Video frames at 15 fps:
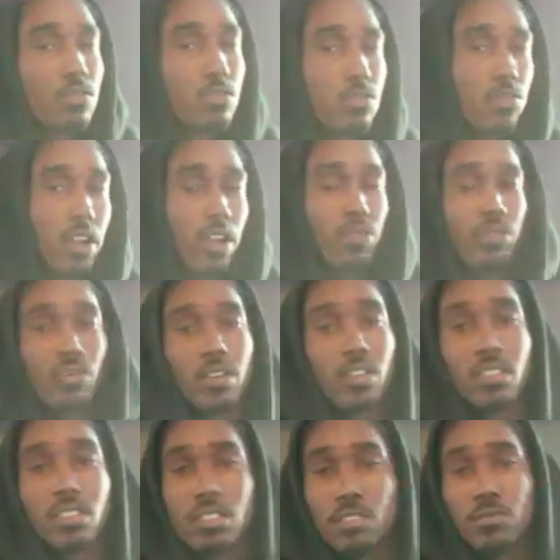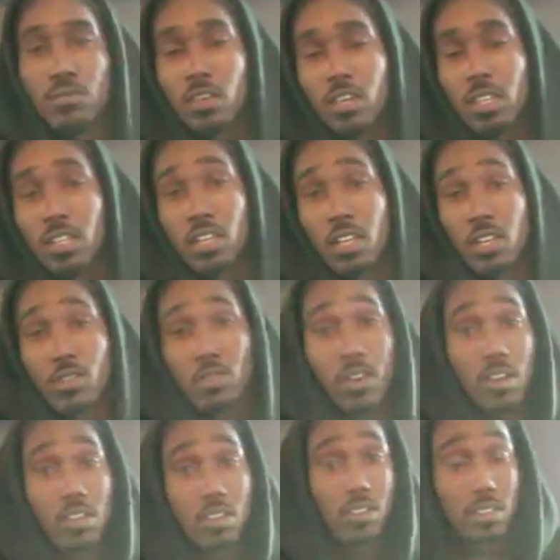What's cracking with it? Your boy Young
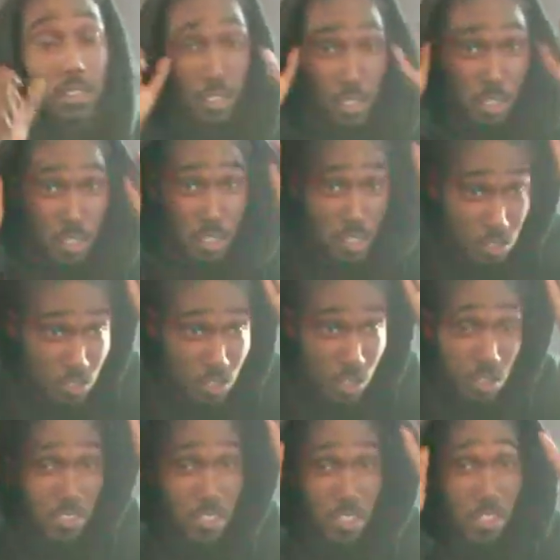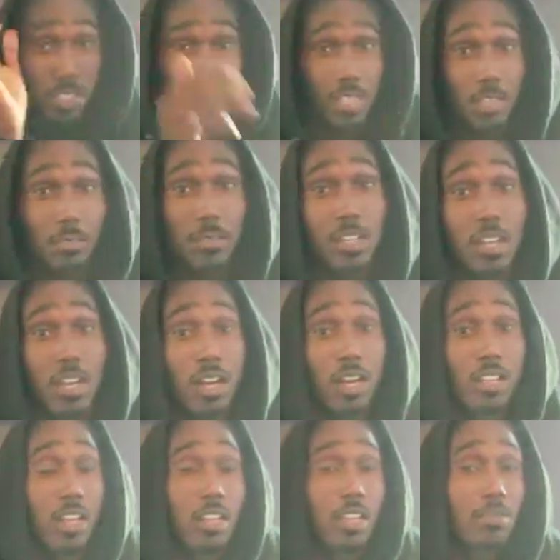Cross. Cross Entertainment. All
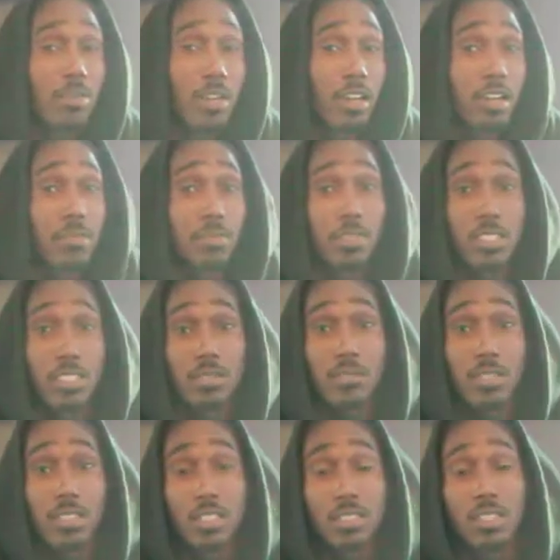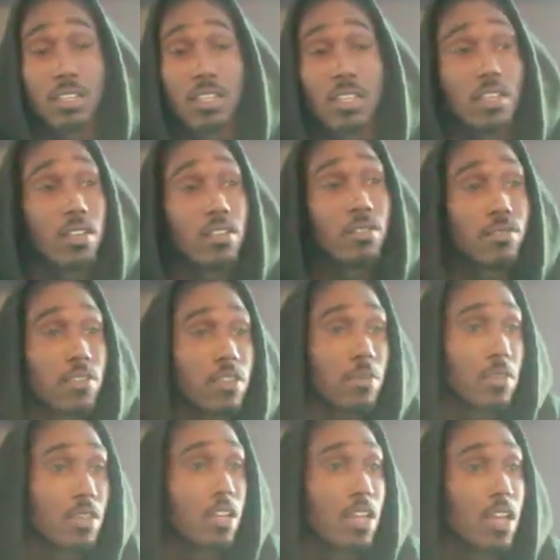Out Empire up in this bitch. Feel
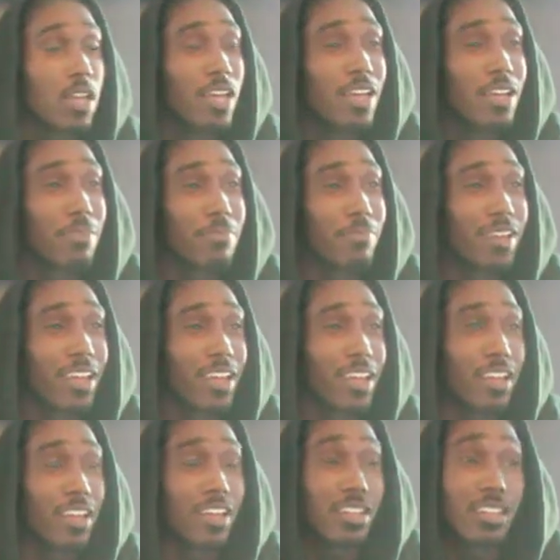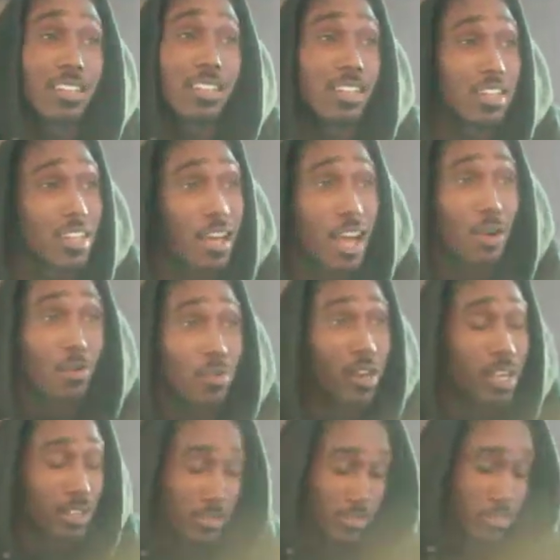me? Man, I
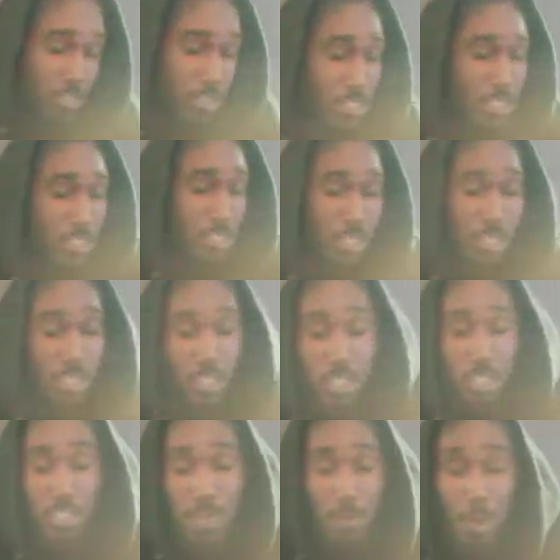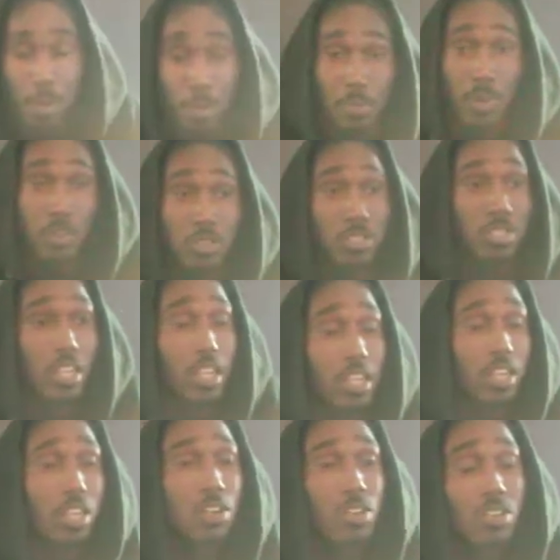rap, sing, got my promotion
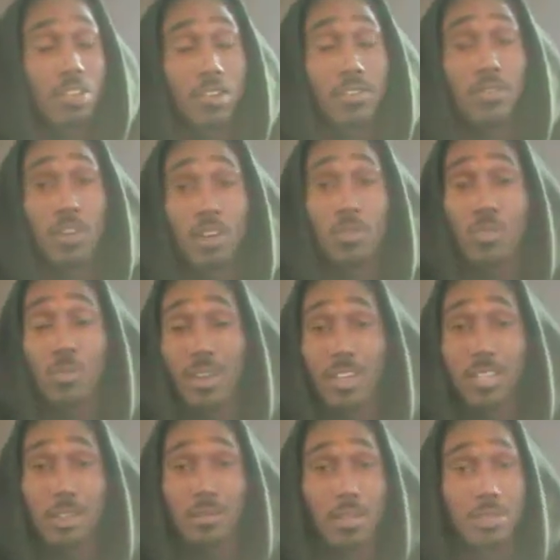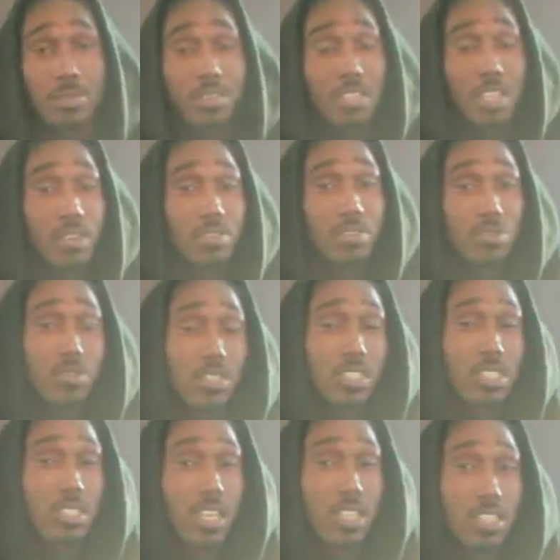thing going on. The fucking with my nigga Baby Savage. We
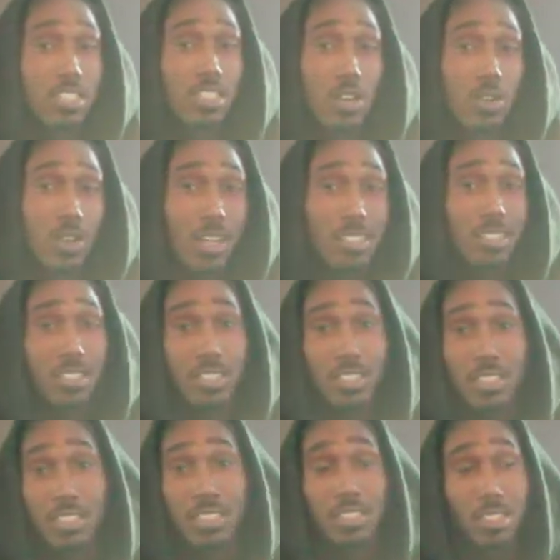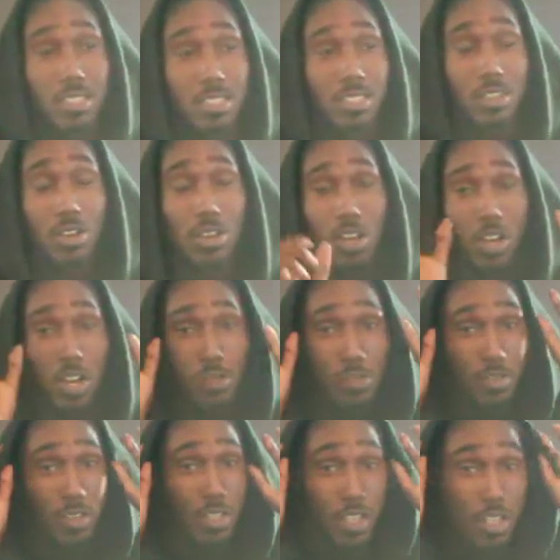just had a show out here, Tustin, Oklahoma.
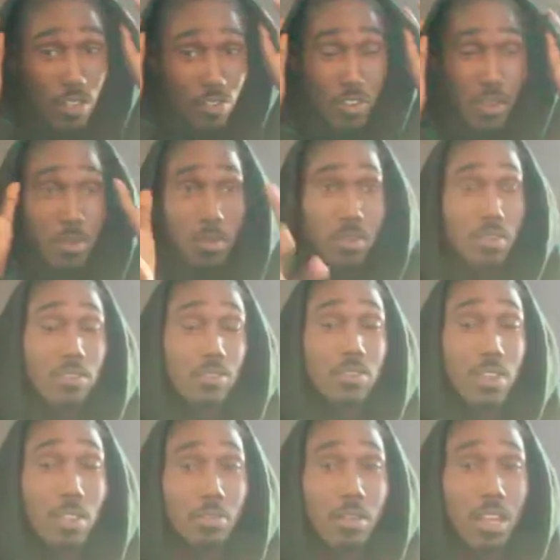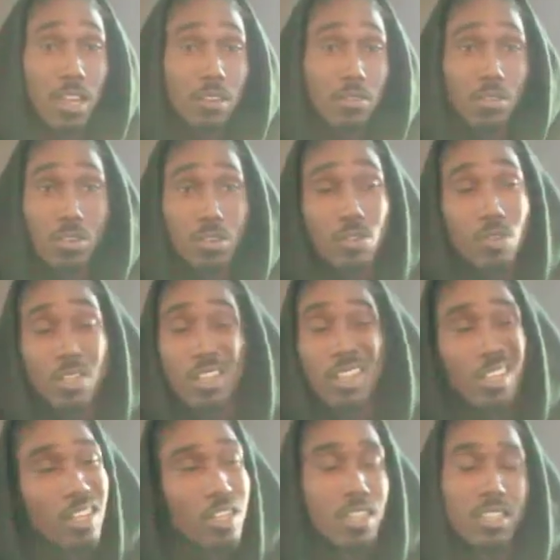Feel me? Flip came through.
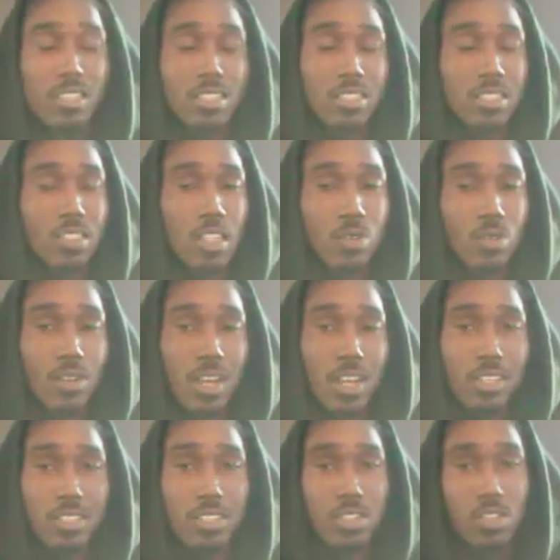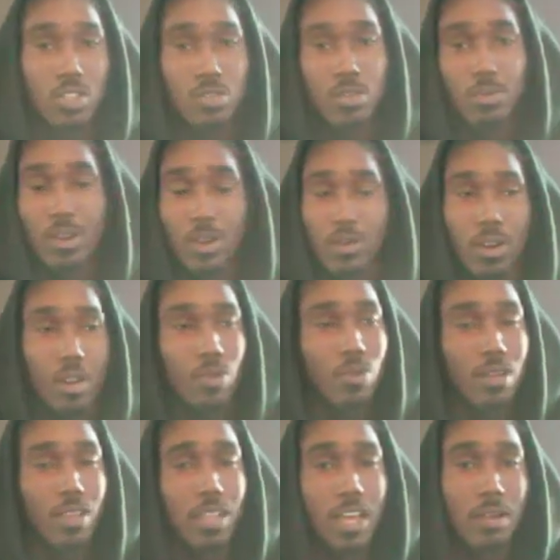Just another one of our shows. We've been working
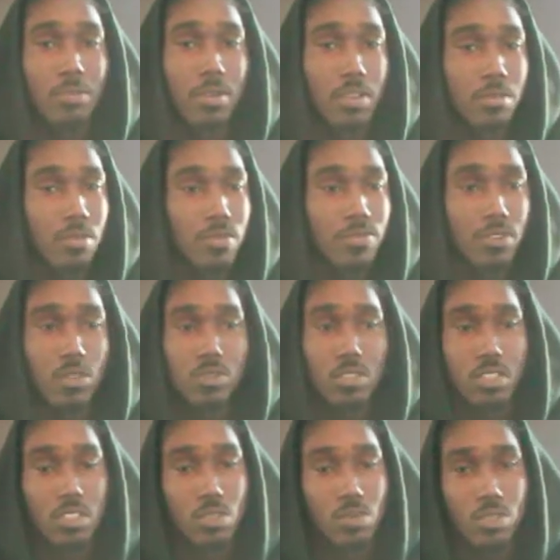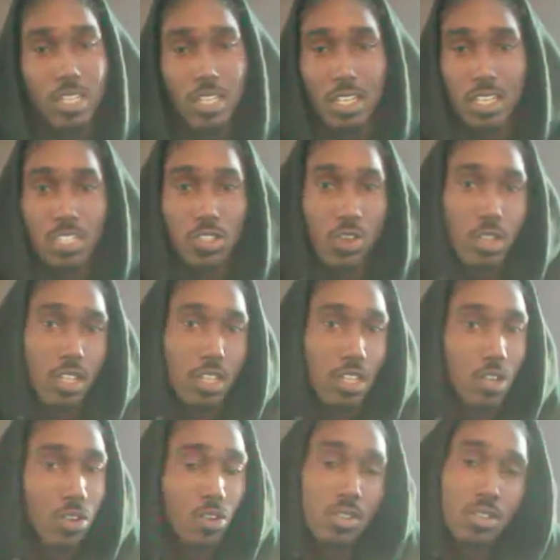with a lot of people. Future, 2 Chainz, Short and
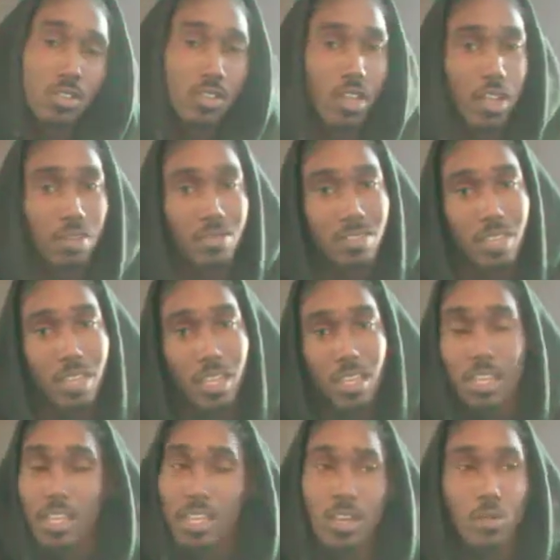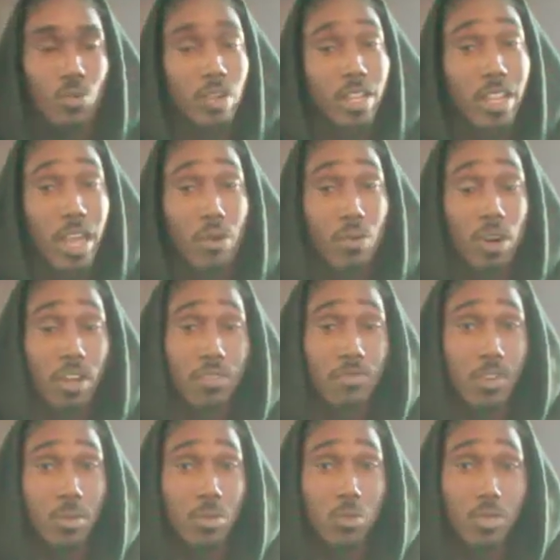Low. You know what I'm saying? We networking.
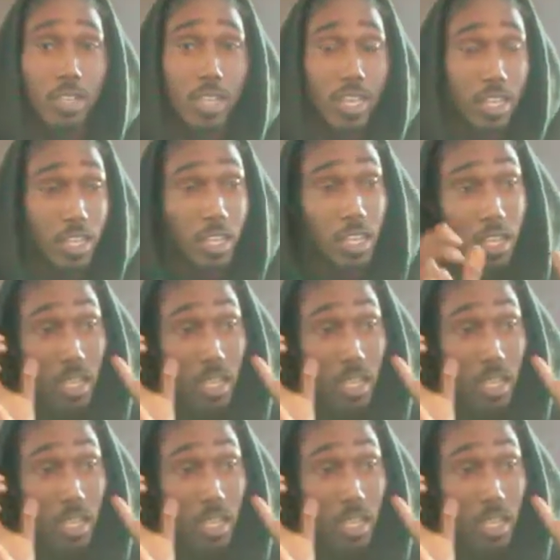Feel me? We get it.